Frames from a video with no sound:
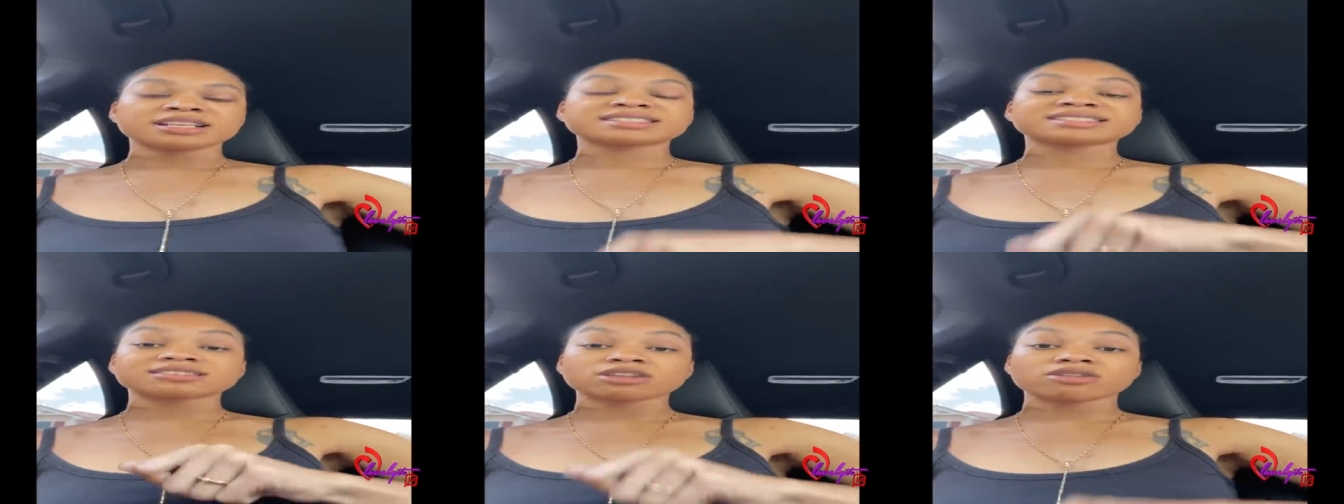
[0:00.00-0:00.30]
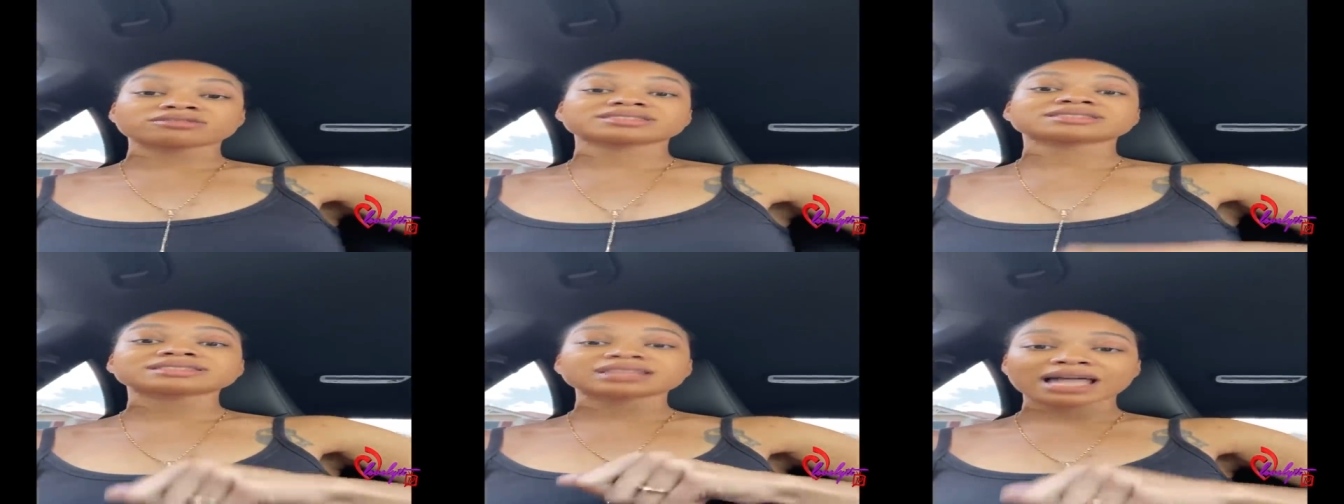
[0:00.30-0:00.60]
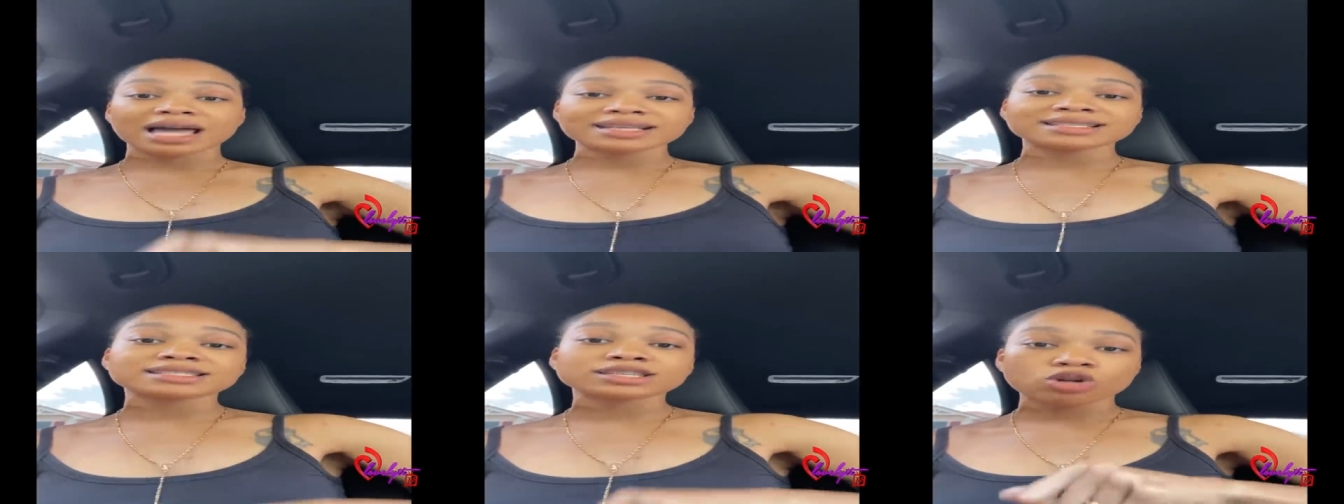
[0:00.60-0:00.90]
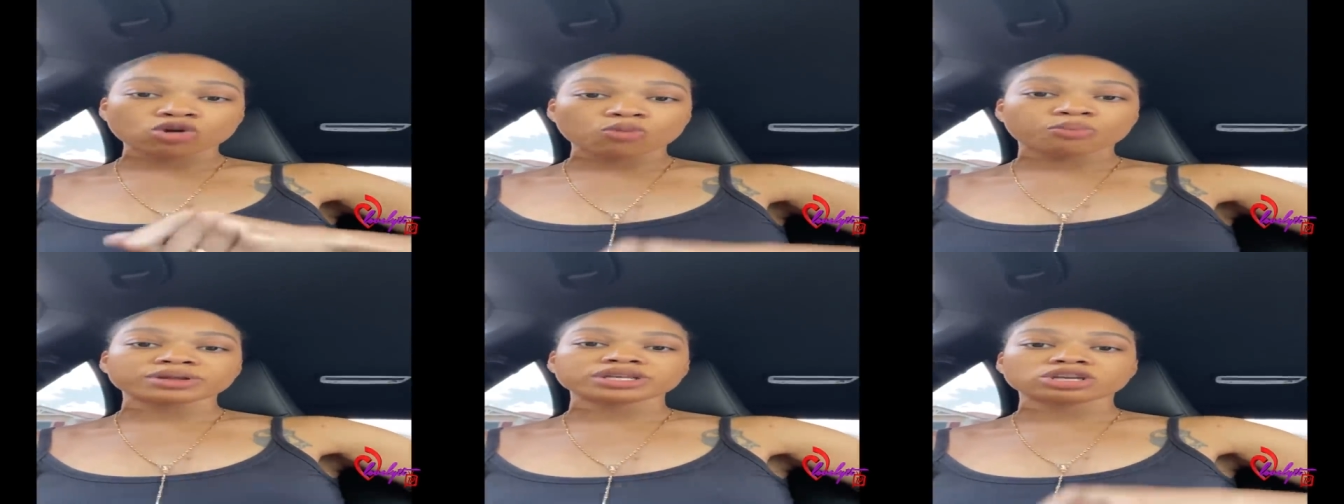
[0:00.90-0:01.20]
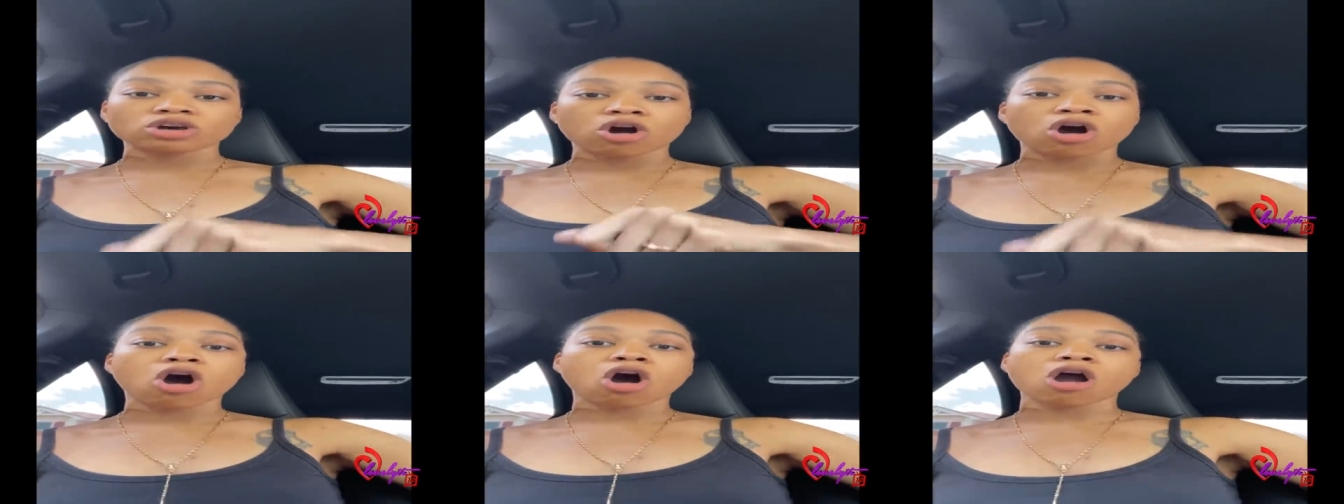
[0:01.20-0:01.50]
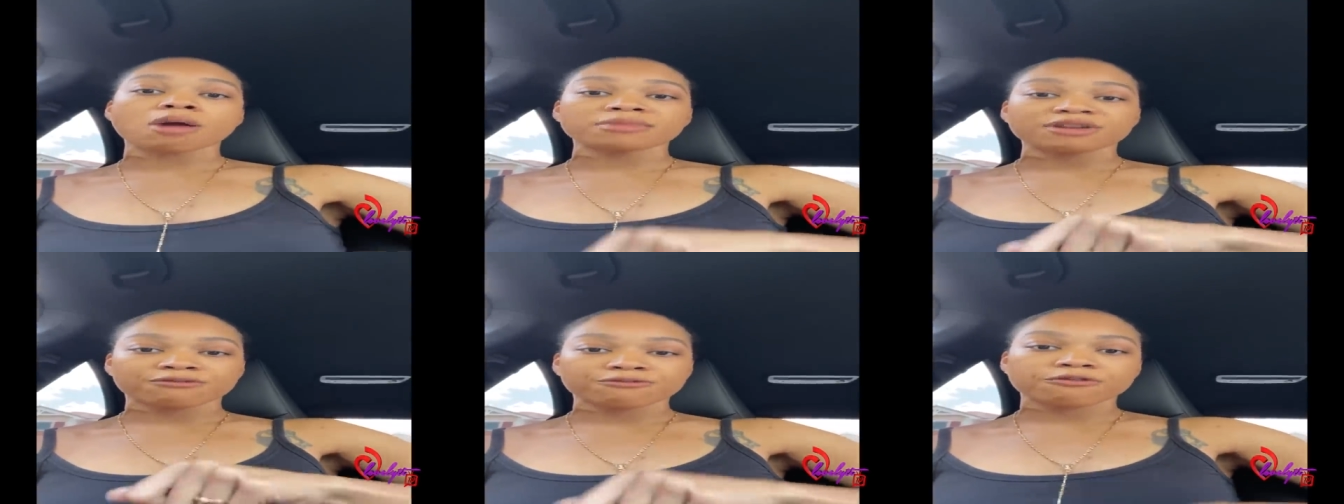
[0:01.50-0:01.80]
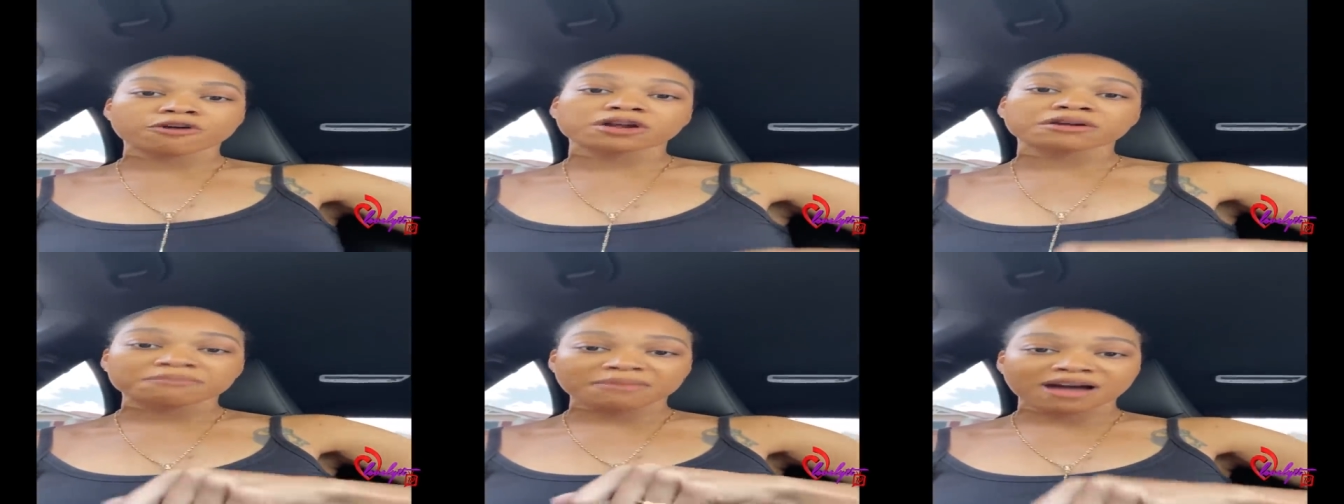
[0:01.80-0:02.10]
Start slicing open your arm in
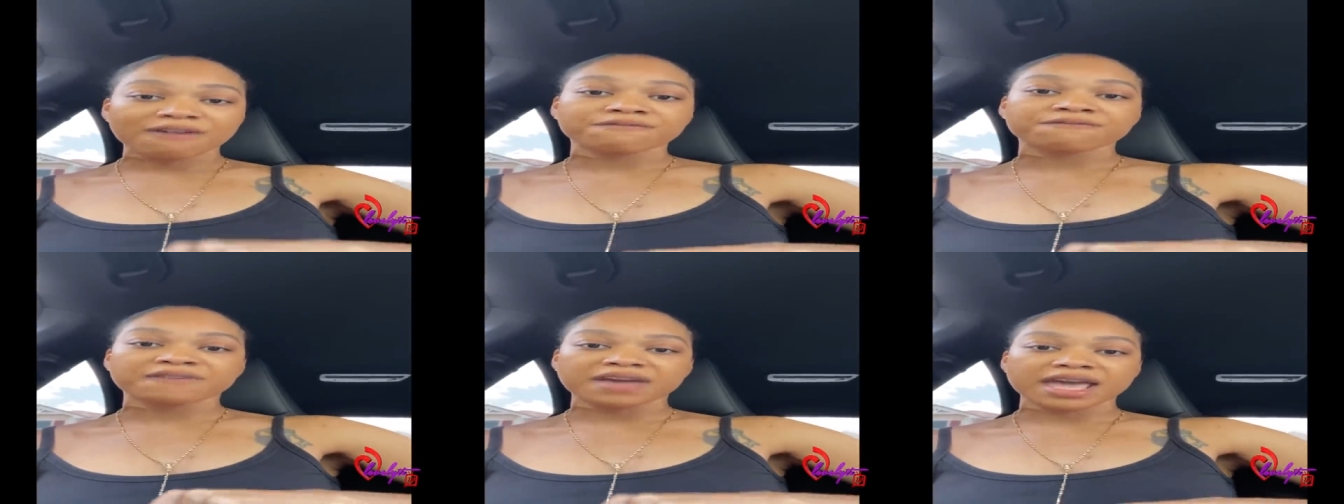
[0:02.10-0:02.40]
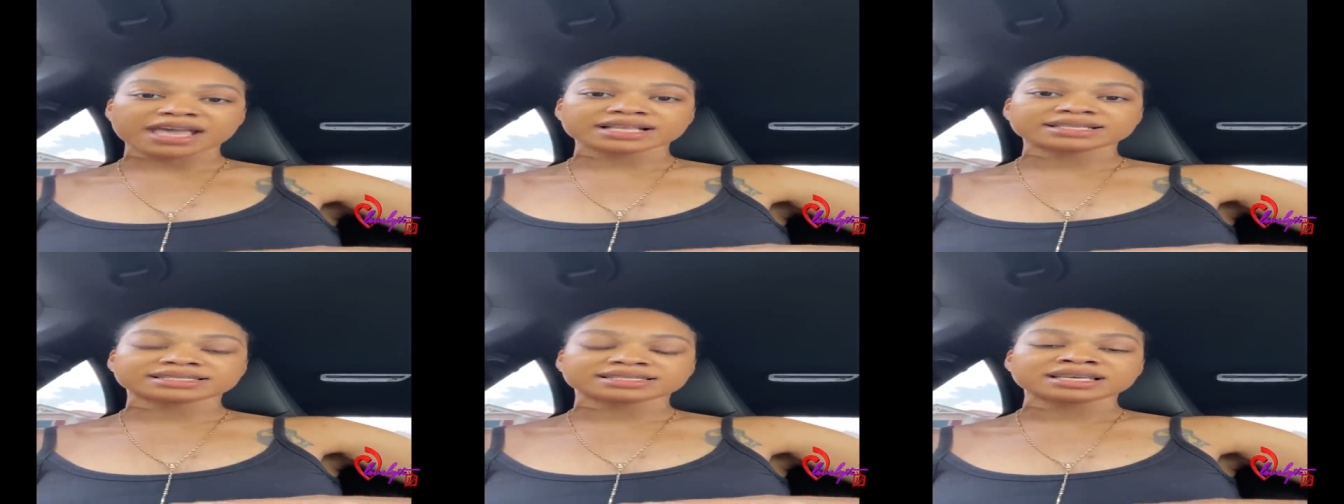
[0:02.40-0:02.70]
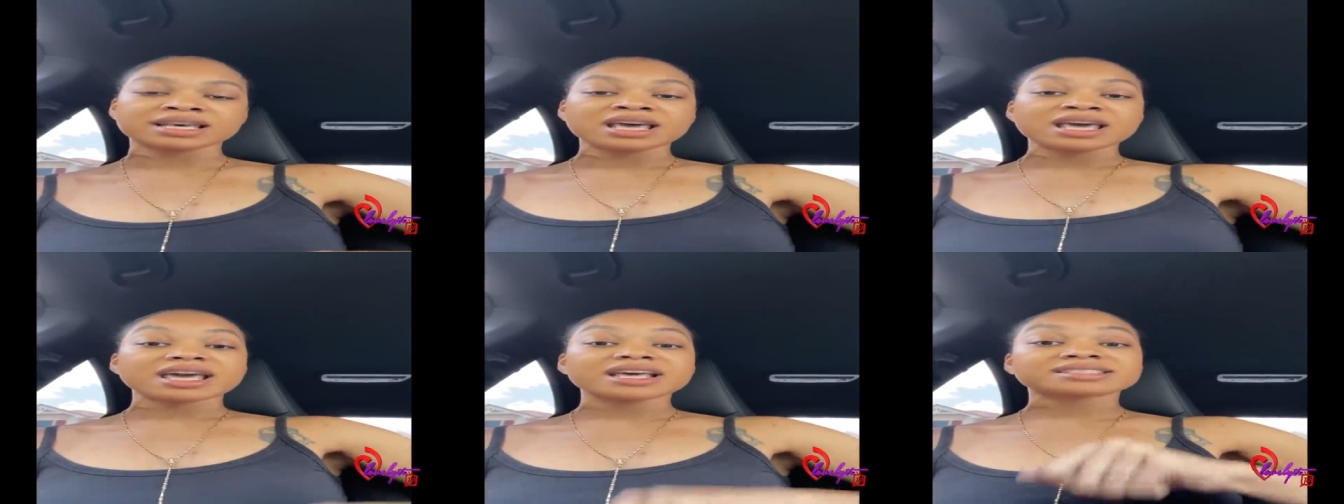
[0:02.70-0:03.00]
front of my face.